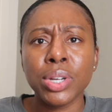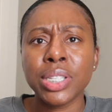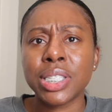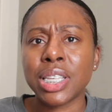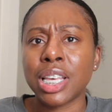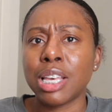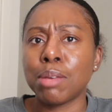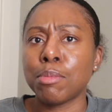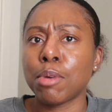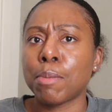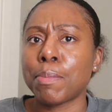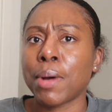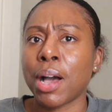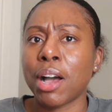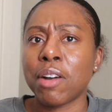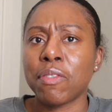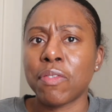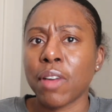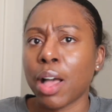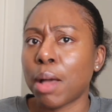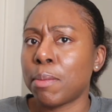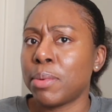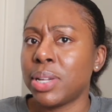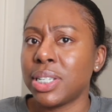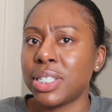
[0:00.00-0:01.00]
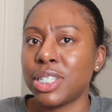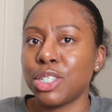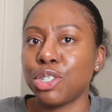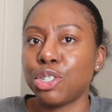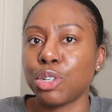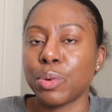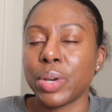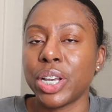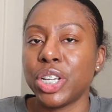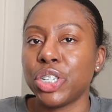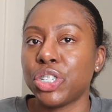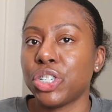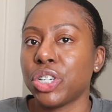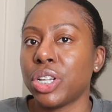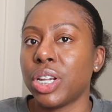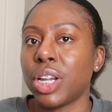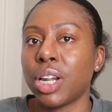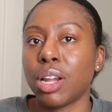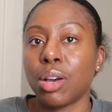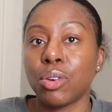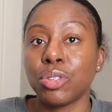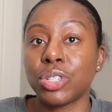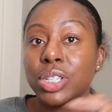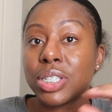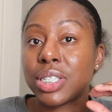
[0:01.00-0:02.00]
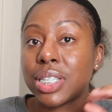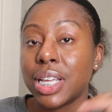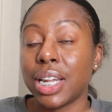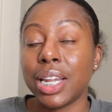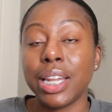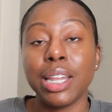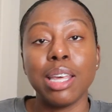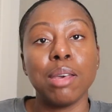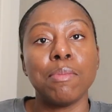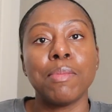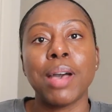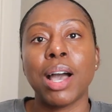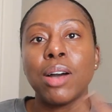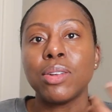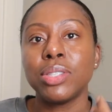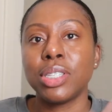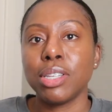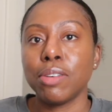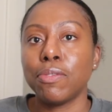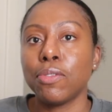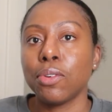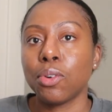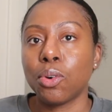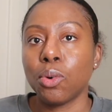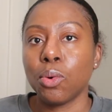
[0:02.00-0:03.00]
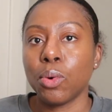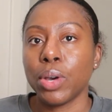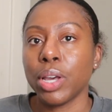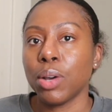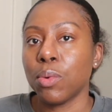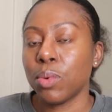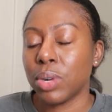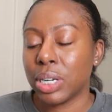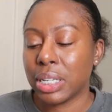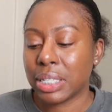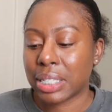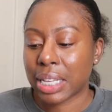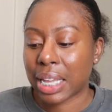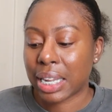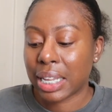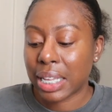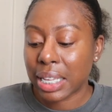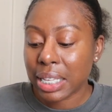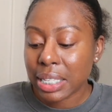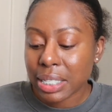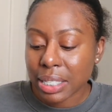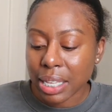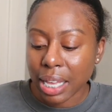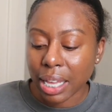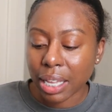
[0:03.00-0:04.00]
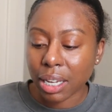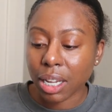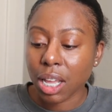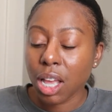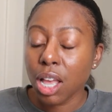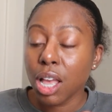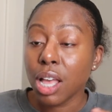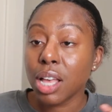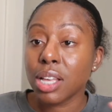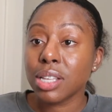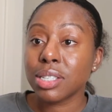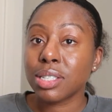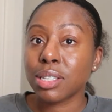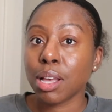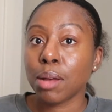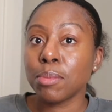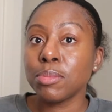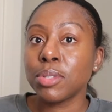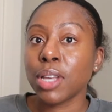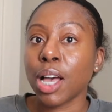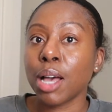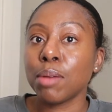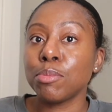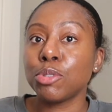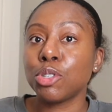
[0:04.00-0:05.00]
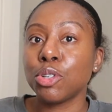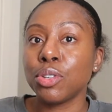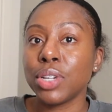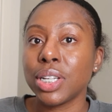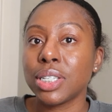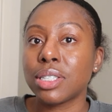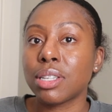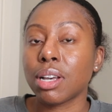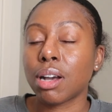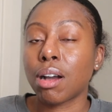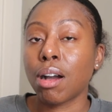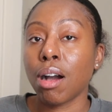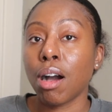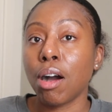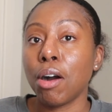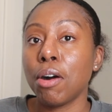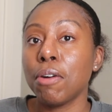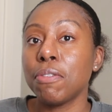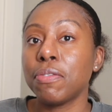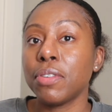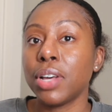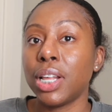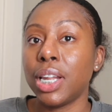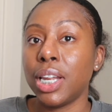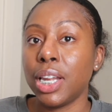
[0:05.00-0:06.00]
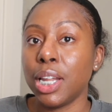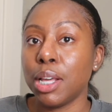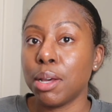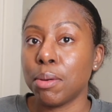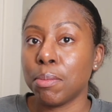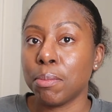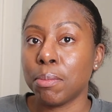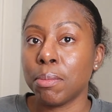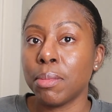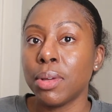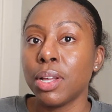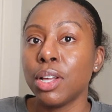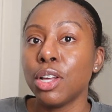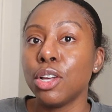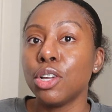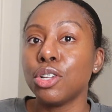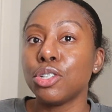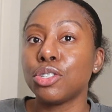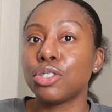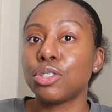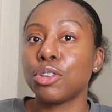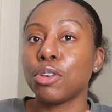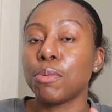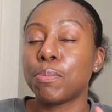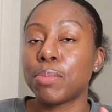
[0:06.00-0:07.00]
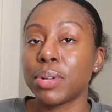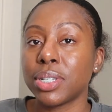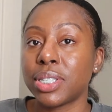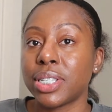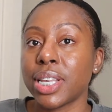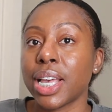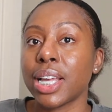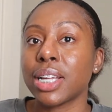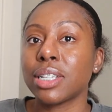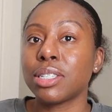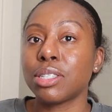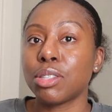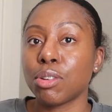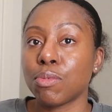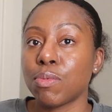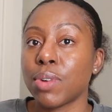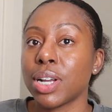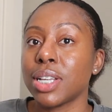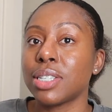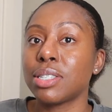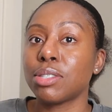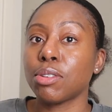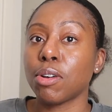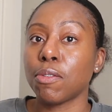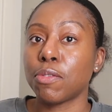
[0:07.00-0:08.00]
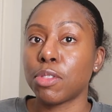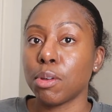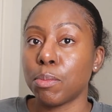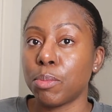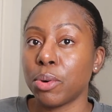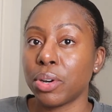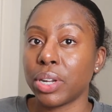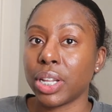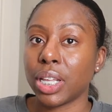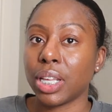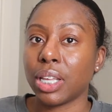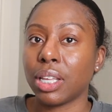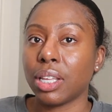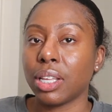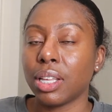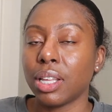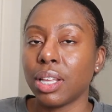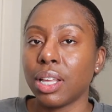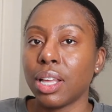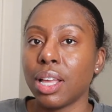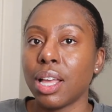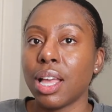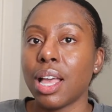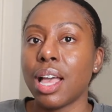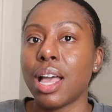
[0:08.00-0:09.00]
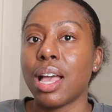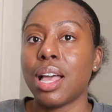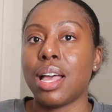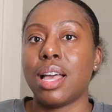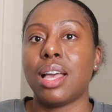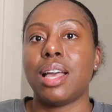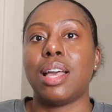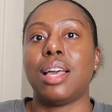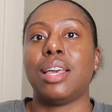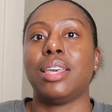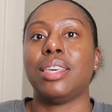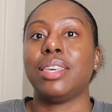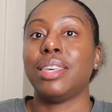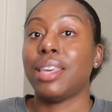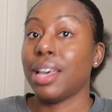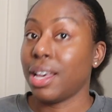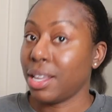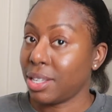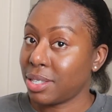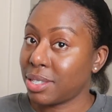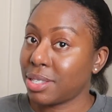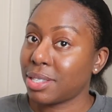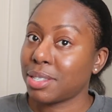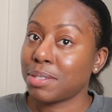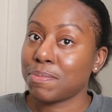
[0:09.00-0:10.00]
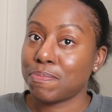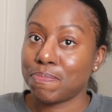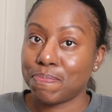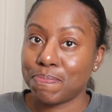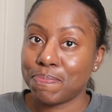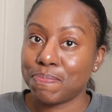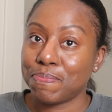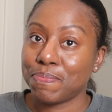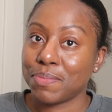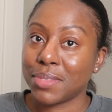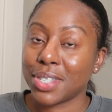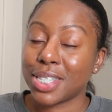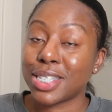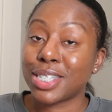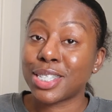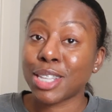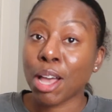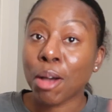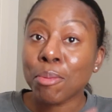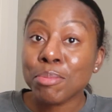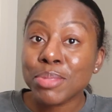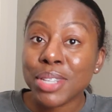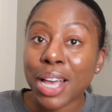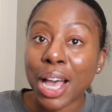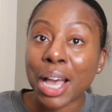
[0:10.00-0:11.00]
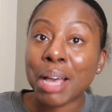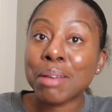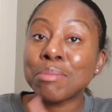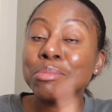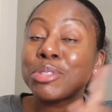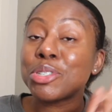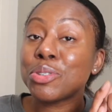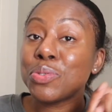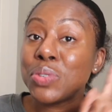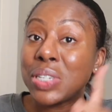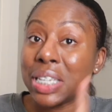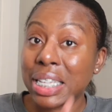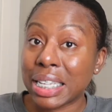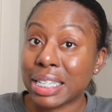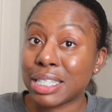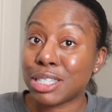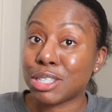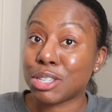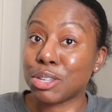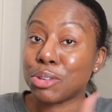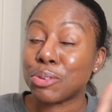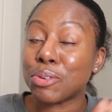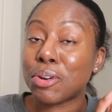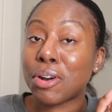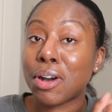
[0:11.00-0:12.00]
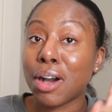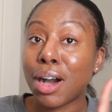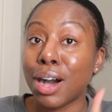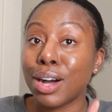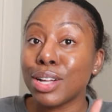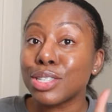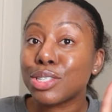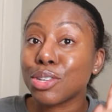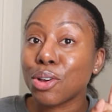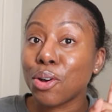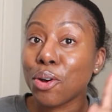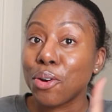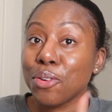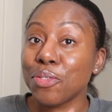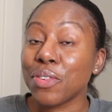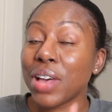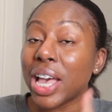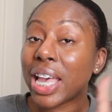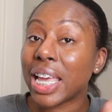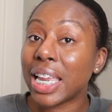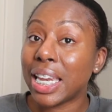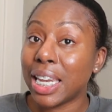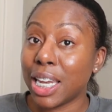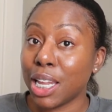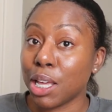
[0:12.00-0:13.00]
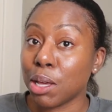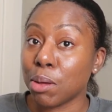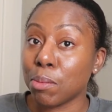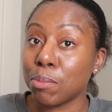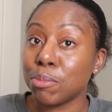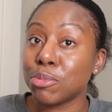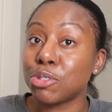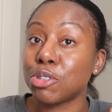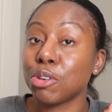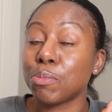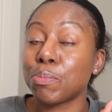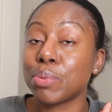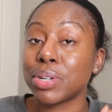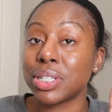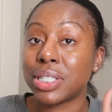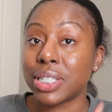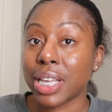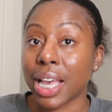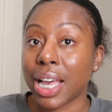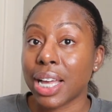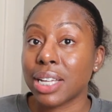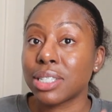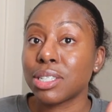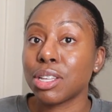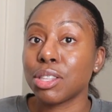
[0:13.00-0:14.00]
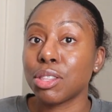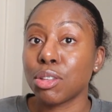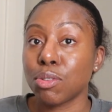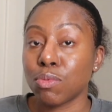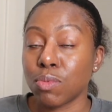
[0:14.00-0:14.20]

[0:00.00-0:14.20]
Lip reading: to him about a family situation, and I was just telling him how difficult it was, and he said sometimes you need to cut off a limb to protect the rest of the body. Yes, sometimes you need to cut off a limb to protect the